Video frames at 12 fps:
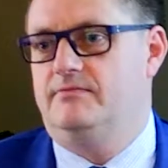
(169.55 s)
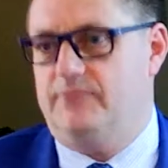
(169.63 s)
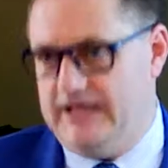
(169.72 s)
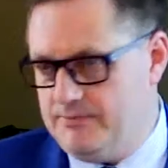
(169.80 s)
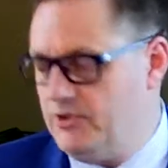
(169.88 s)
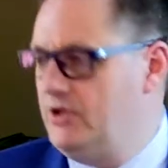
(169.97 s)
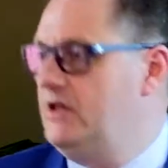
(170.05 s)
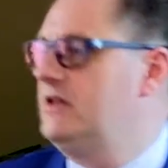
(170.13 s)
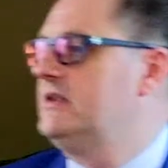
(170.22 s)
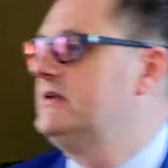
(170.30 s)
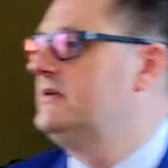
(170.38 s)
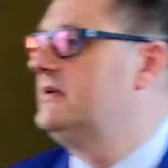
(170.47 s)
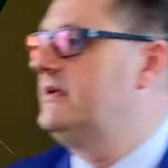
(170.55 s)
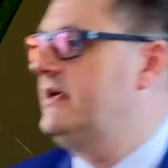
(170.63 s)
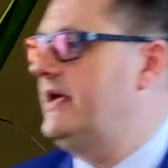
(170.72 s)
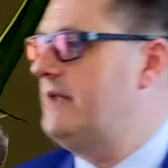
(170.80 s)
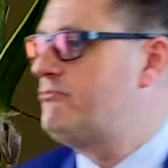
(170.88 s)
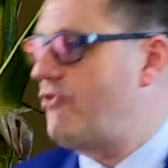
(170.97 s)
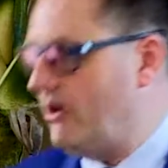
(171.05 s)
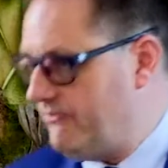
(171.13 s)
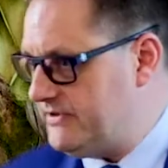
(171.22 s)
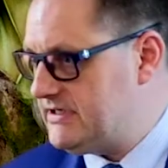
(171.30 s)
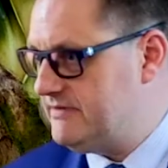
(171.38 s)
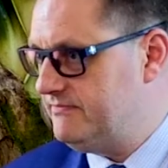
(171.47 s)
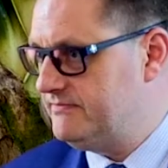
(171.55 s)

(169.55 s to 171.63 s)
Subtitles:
people, and profit.